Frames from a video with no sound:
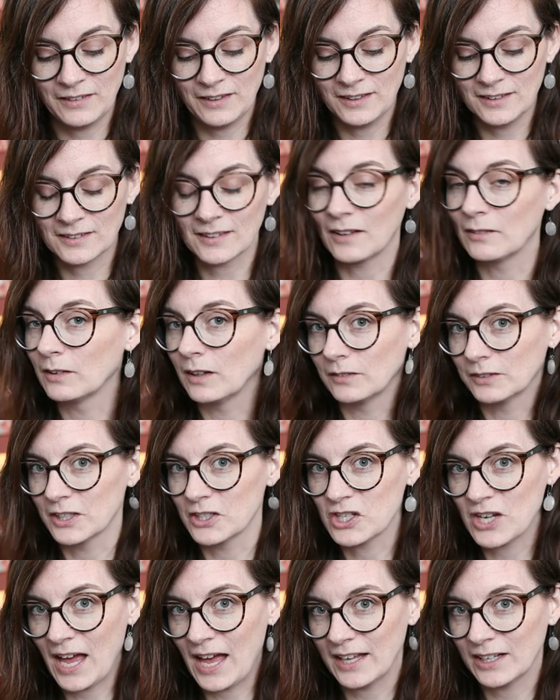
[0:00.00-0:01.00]
of these, I would love to
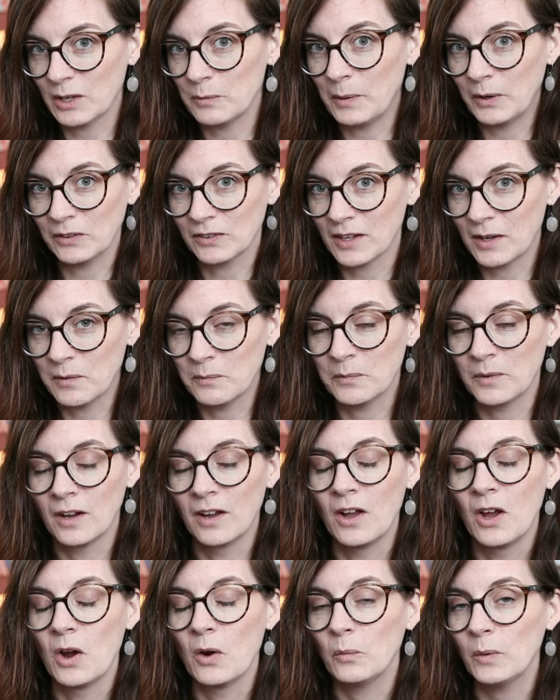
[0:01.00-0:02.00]
chat about them
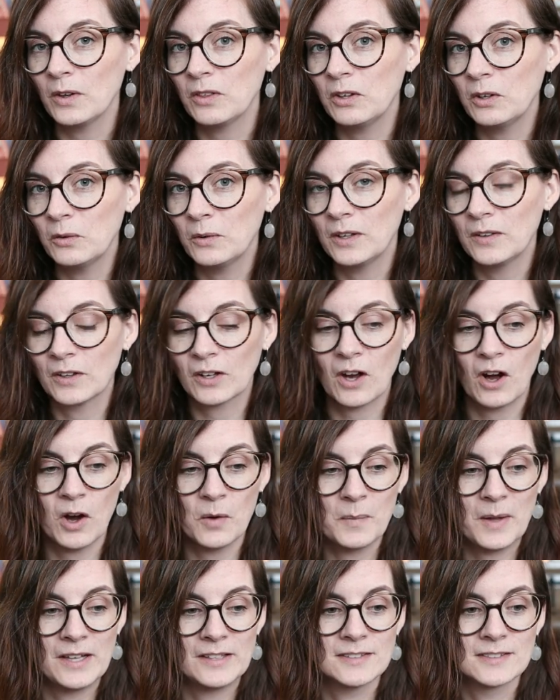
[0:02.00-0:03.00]
with you in the
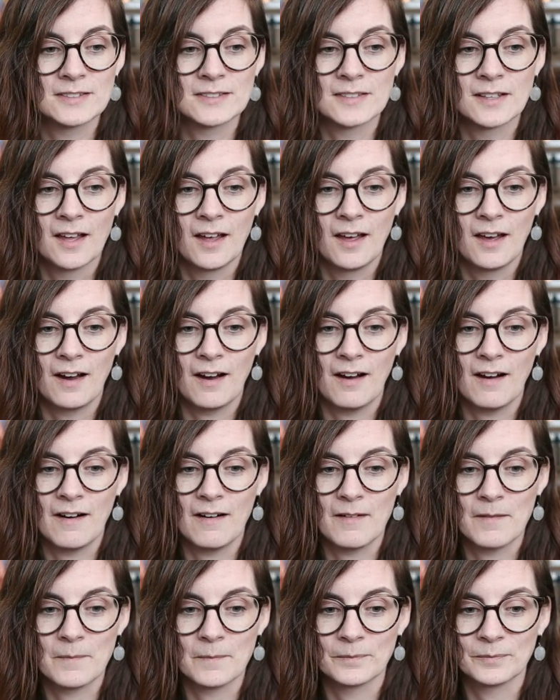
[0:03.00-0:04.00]
comments.
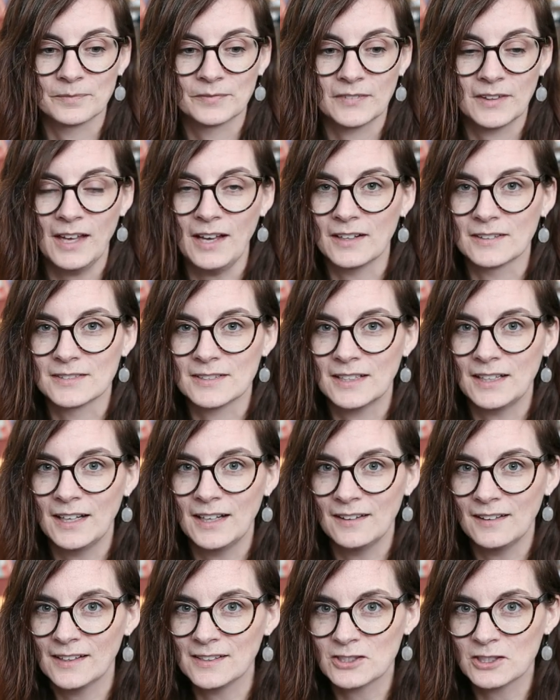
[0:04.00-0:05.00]
Yeah,
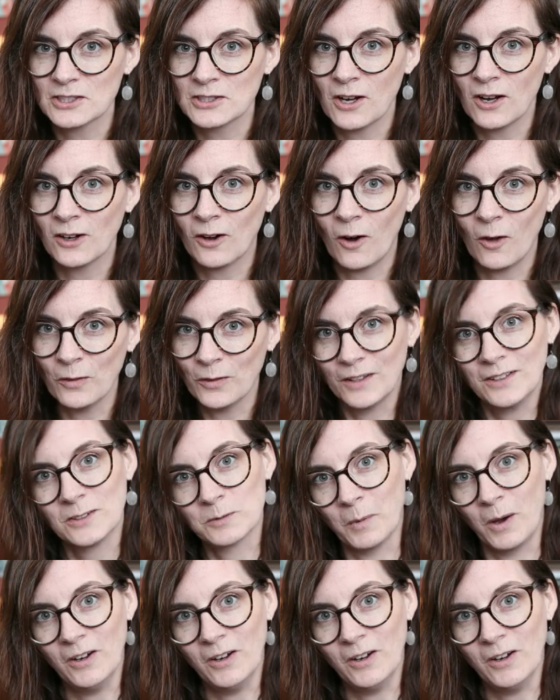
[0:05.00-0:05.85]
today let's just talk all things